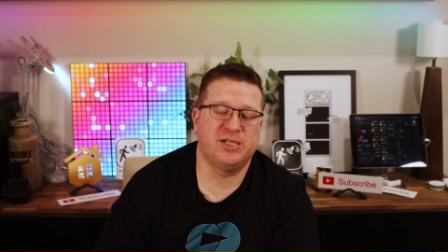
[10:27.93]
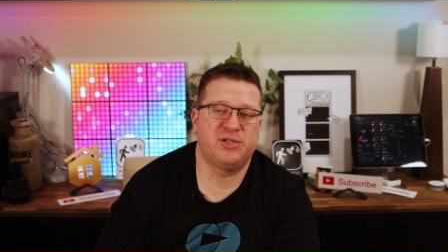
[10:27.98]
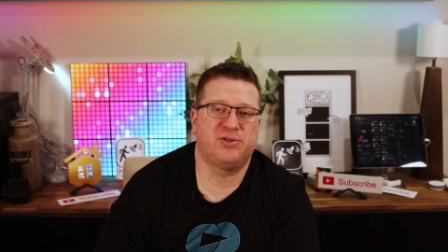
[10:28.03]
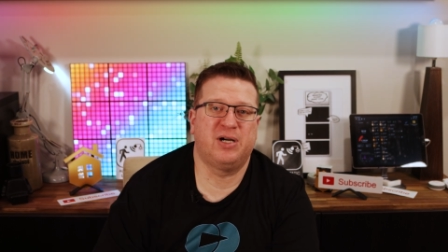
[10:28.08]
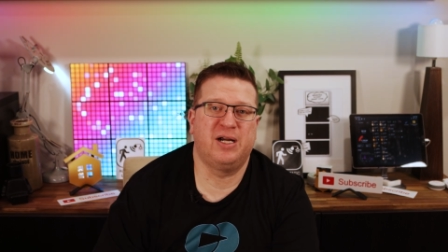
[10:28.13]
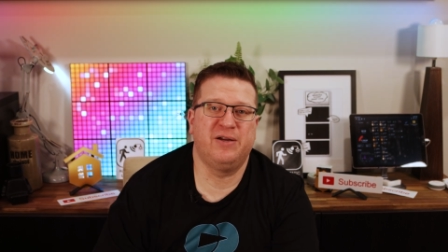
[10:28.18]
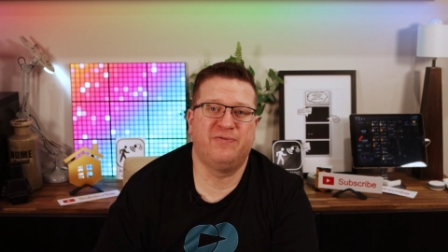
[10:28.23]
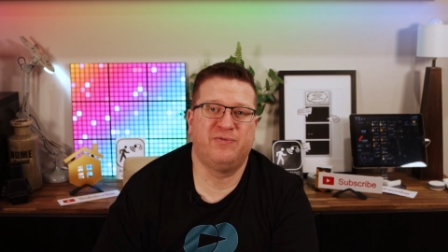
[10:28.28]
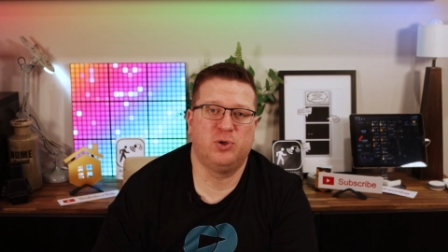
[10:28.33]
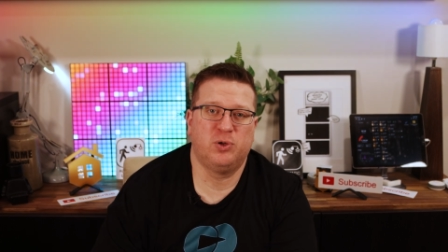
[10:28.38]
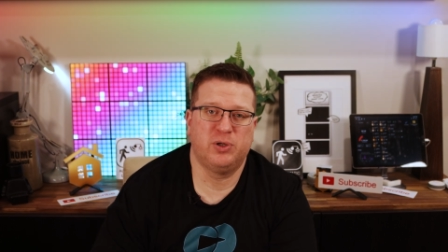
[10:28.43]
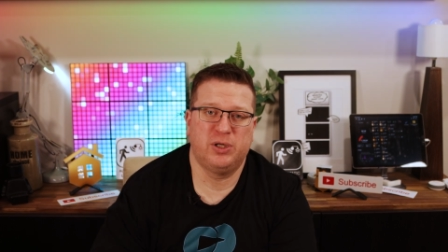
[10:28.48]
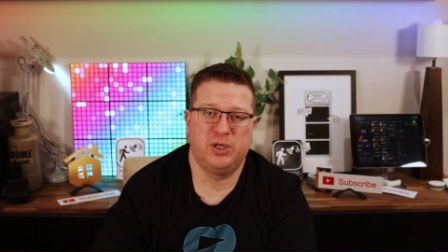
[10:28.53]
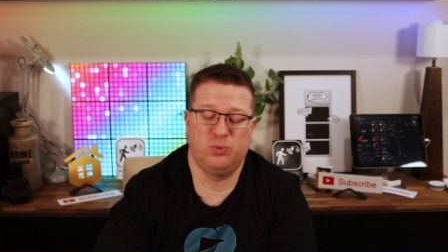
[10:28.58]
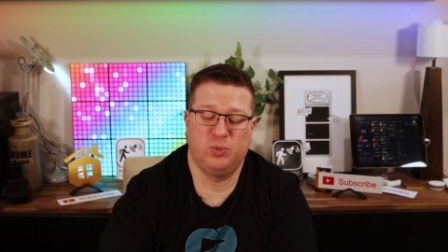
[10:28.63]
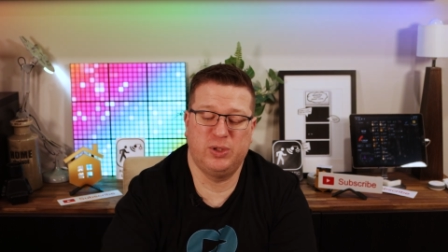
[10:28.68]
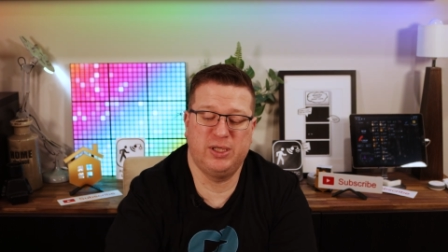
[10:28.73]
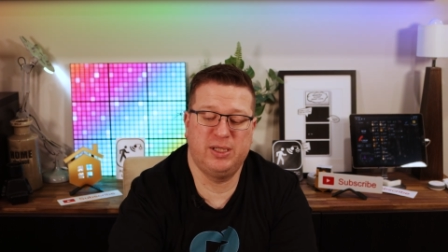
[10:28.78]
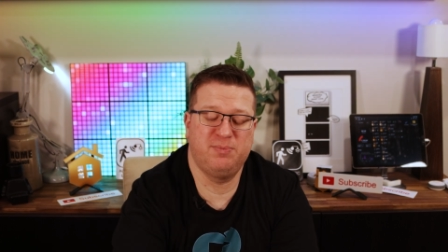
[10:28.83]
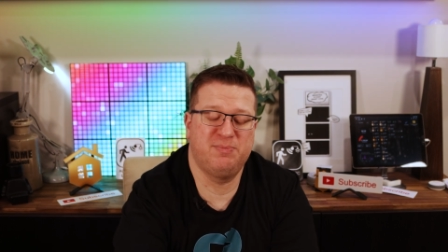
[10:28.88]
straightforward
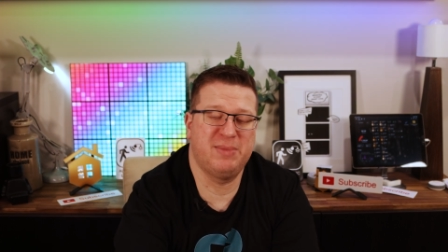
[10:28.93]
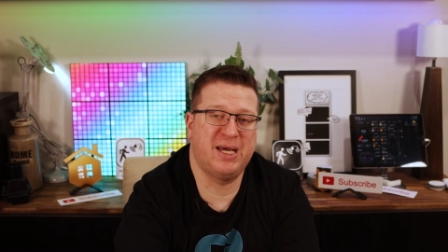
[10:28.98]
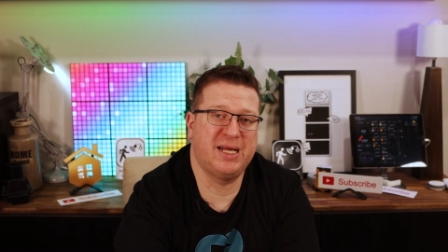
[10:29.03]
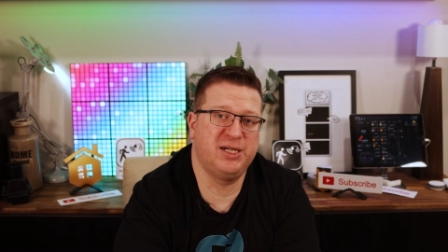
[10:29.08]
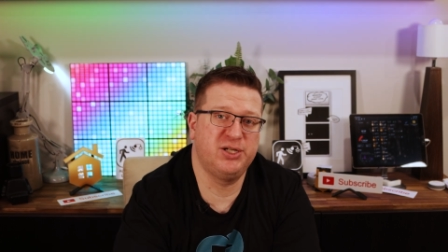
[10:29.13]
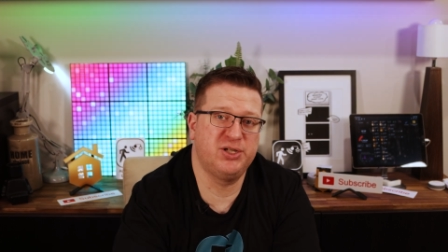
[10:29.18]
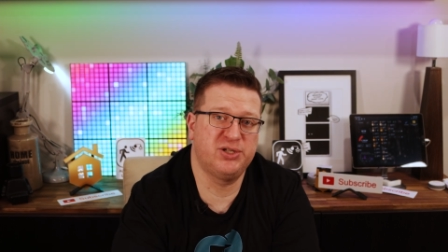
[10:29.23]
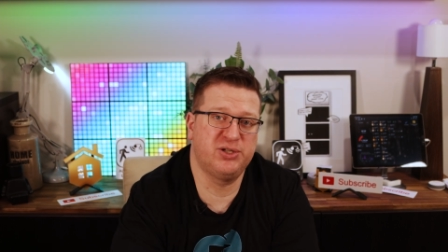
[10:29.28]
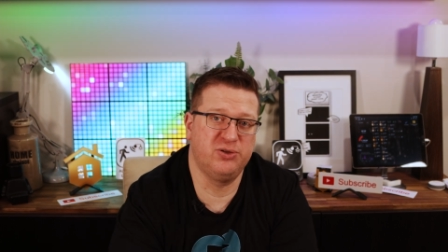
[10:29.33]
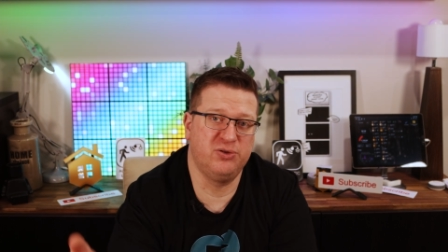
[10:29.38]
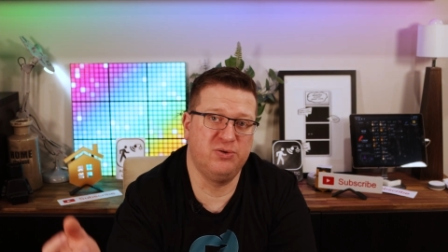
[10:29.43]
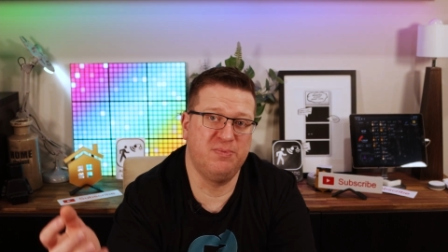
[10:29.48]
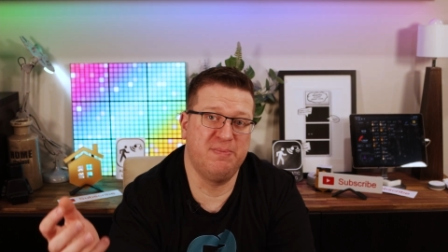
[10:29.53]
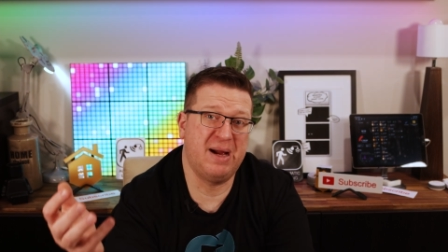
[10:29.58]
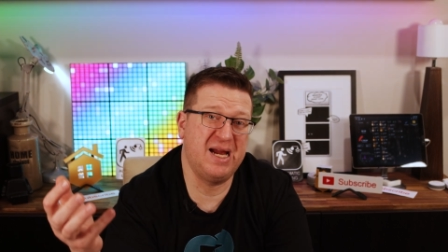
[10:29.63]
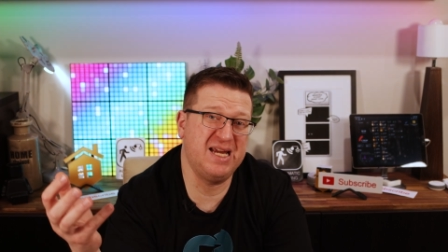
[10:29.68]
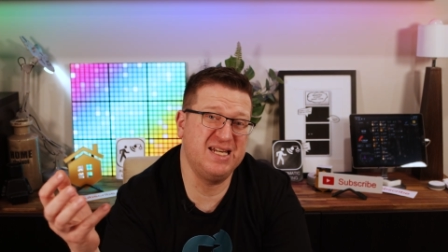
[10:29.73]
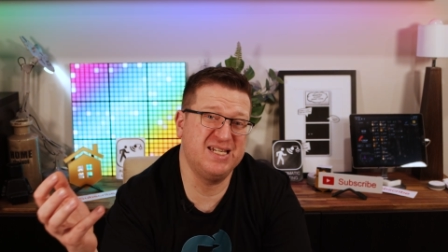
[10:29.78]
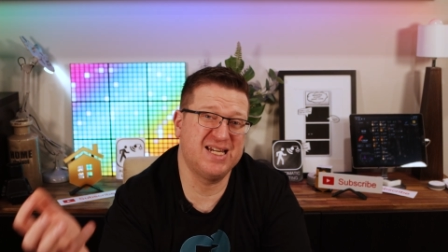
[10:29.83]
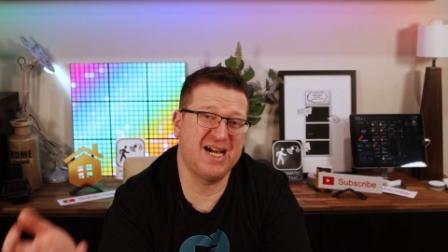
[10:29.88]
and we managed to
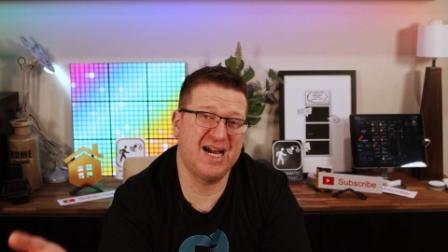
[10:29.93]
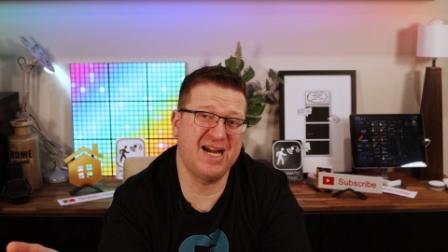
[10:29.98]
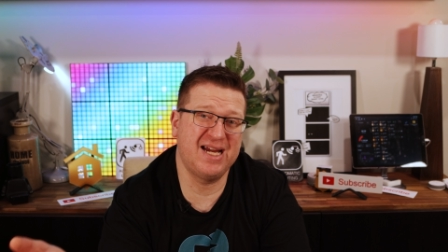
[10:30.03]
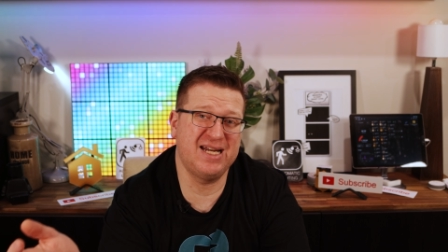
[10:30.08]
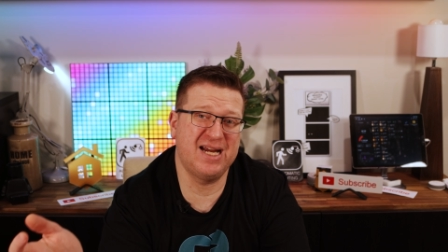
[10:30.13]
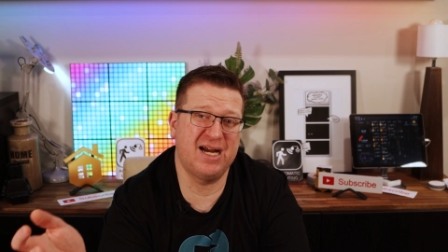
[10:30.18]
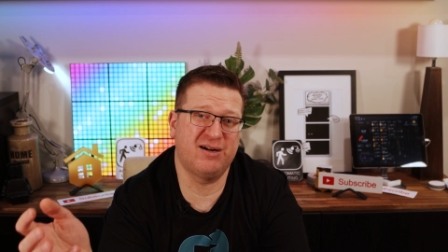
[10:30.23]
maintain